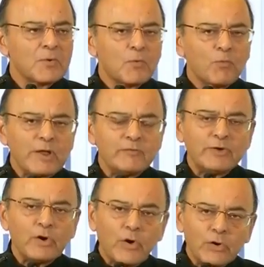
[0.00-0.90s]
one
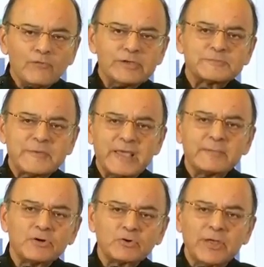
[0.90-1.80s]
will always be
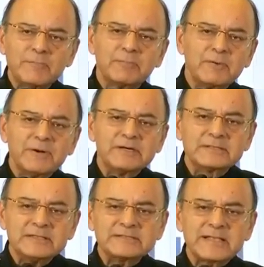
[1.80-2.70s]
able to implement
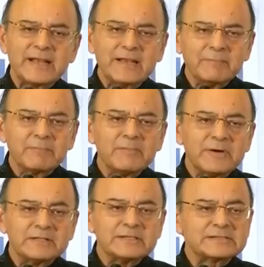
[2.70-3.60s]
these and
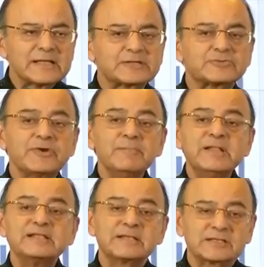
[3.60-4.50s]
implement this
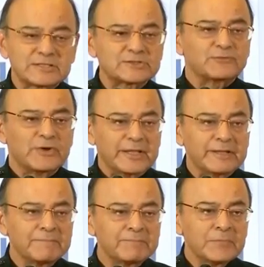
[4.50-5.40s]
extremely successfully.
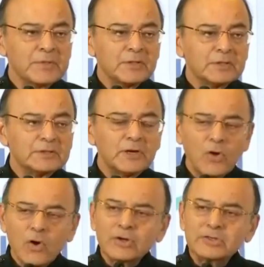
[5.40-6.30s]
The
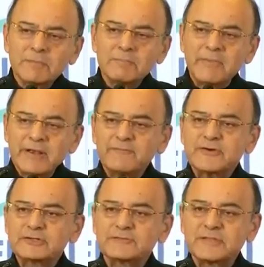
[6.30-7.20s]
long-term
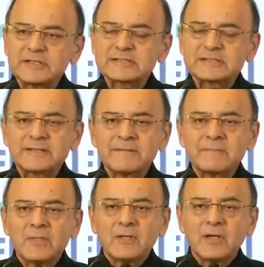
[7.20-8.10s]
benefits of this
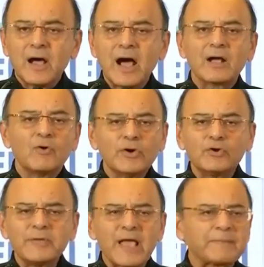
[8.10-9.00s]
are going
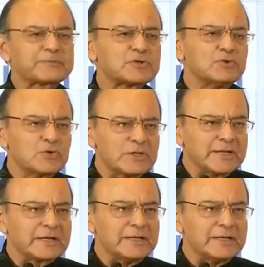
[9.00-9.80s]
to be absolutely